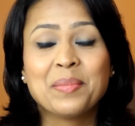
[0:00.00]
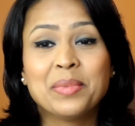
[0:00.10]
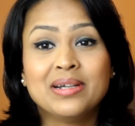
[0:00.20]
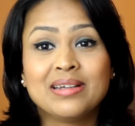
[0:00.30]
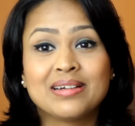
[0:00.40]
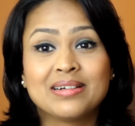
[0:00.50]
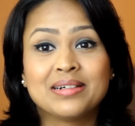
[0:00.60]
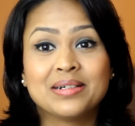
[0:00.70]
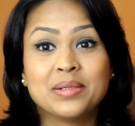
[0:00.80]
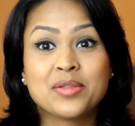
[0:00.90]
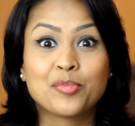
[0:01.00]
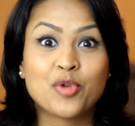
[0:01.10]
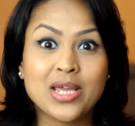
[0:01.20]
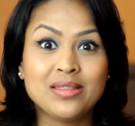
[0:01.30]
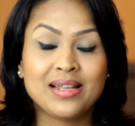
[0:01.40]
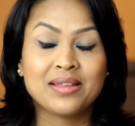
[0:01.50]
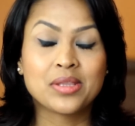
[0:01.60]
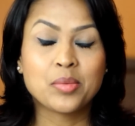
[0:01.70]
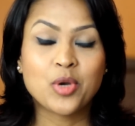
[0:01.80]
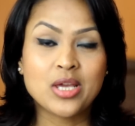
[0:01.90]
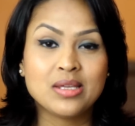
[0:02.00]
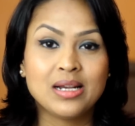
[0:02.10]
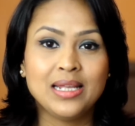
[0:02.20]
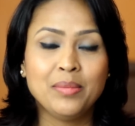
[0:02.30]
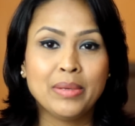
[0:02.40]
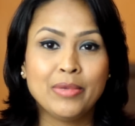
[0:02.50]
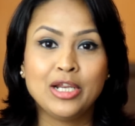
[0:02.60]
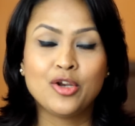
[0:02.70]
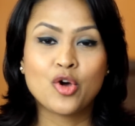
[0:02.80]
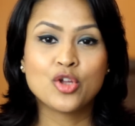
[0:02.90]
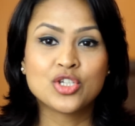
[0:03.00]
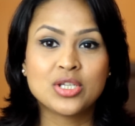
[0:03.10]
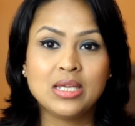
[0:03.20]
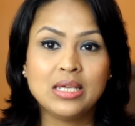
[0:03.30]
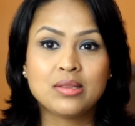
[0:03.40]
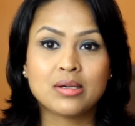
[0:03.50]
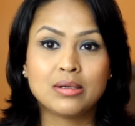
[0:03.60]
But surprisingly, Maybelline launched these